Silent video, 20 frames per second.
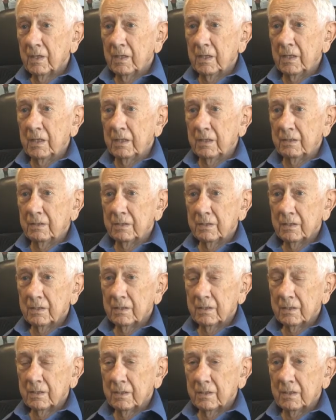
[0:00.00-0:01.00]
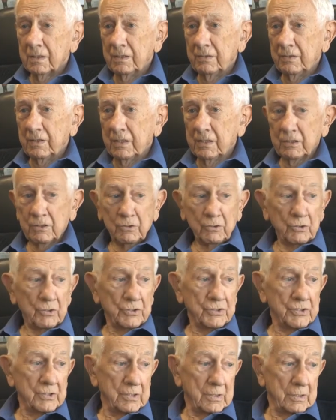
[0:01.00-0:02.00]
And, and then, of
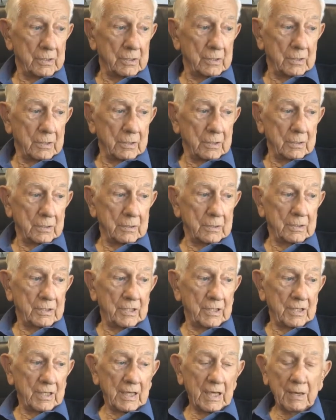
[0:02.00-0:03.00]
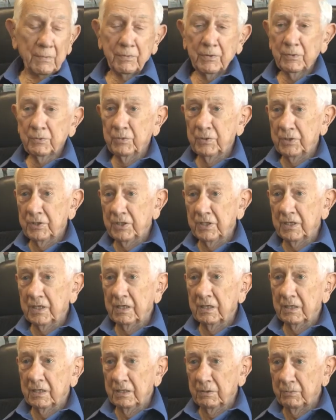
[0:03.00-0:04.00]
course, it did happen. We did
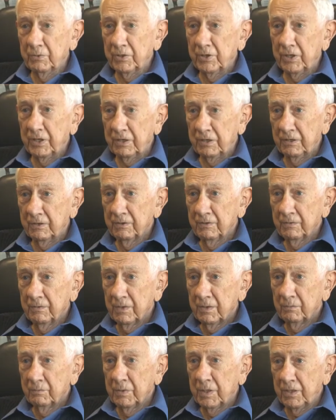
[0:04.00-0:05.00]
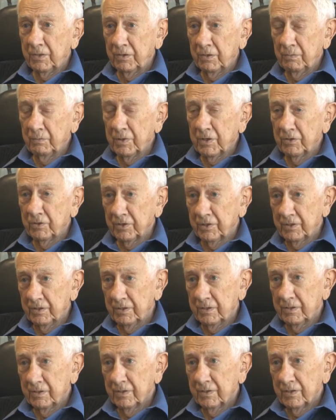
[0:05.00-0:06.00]
get liberated by the
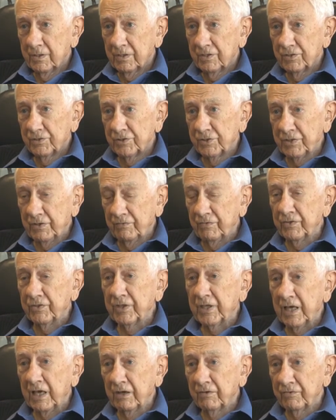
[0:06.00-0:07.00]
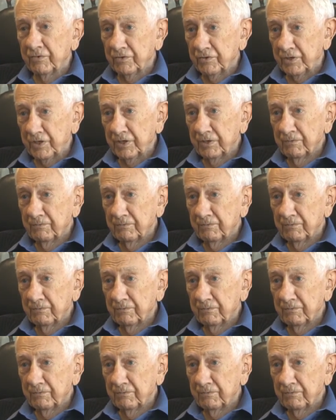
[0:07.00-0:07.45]
American Seventh Cavalry,